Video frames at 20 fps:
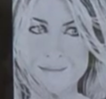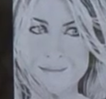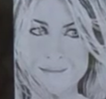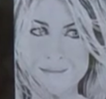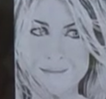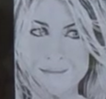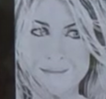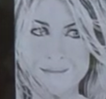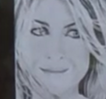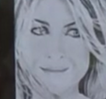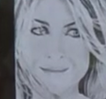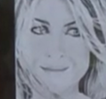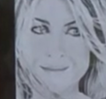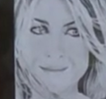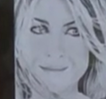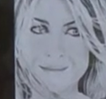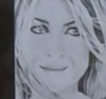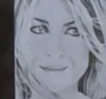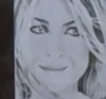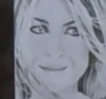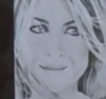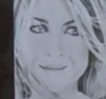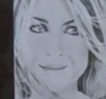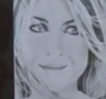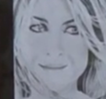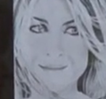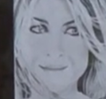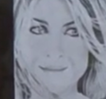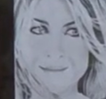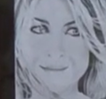
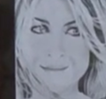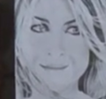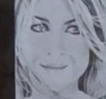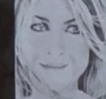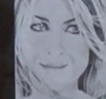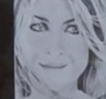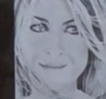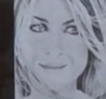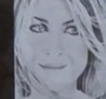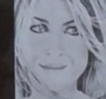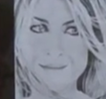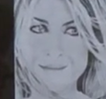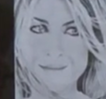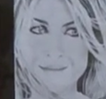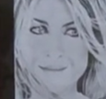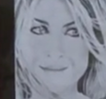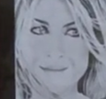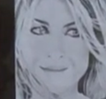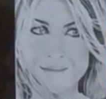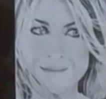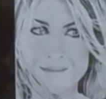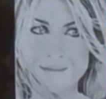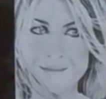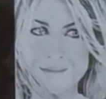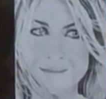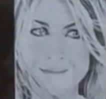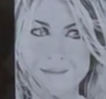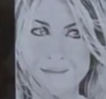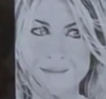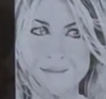
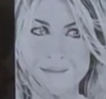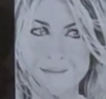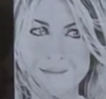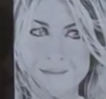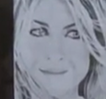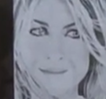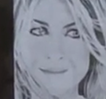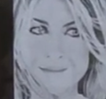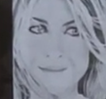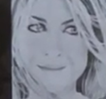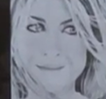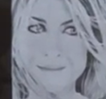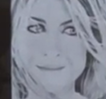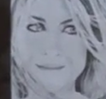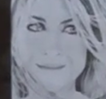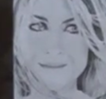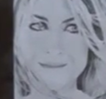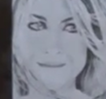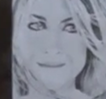(not speaking)